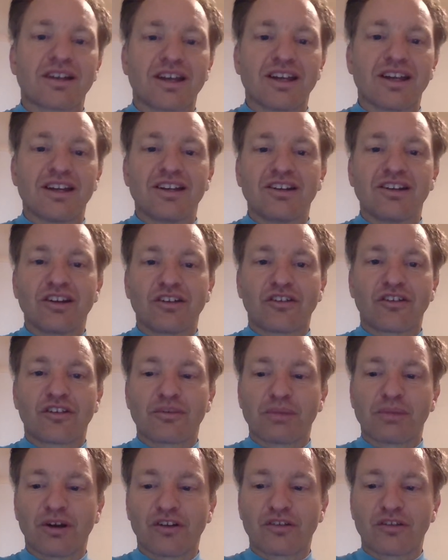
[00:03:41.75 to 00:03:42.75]
and it's
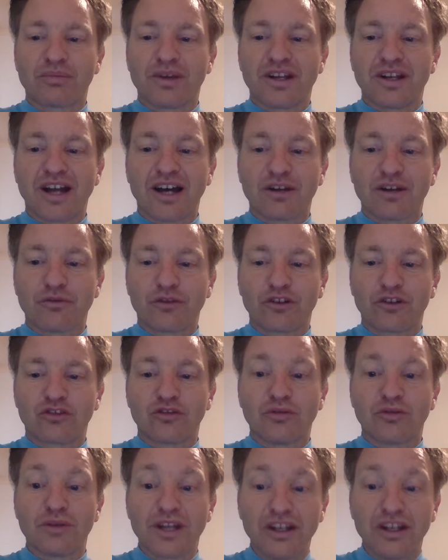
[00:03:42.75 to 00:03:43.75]
supposed to be an
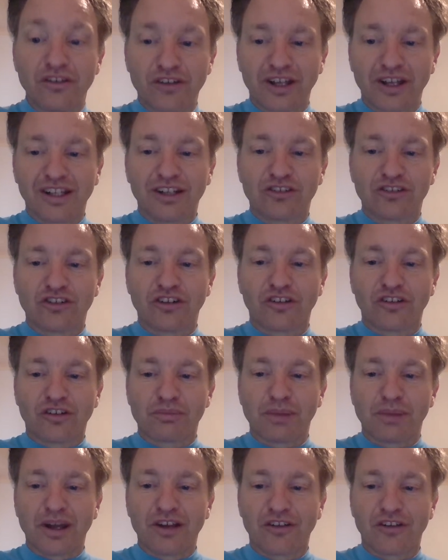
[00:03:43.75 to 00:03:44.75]
artificial
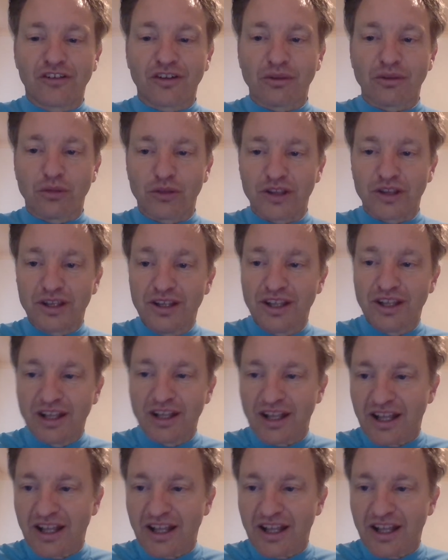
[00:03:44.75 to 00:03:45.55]
intelligence-based thing.